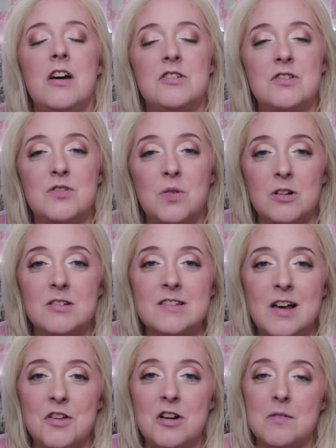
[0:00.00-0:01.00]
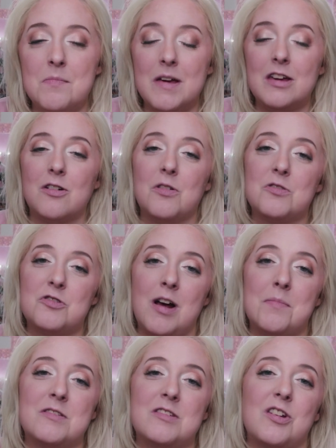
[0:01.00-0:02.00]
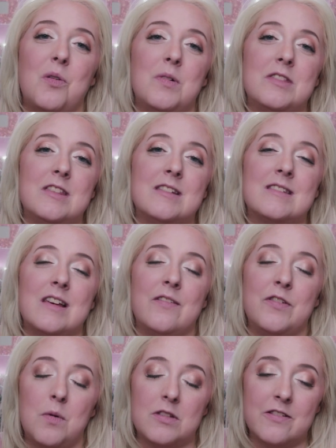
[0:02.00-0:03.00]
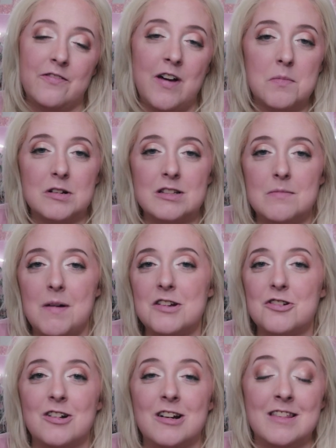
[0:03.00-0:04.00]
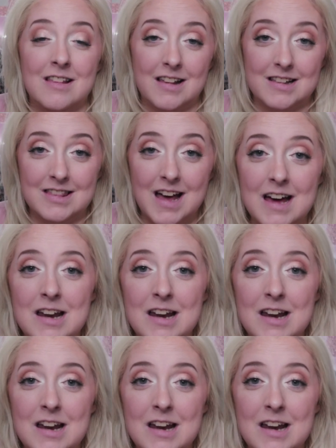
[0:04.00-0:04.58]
tutorials out there to make your own straps to go with this if you want the fabric to match or anything like that.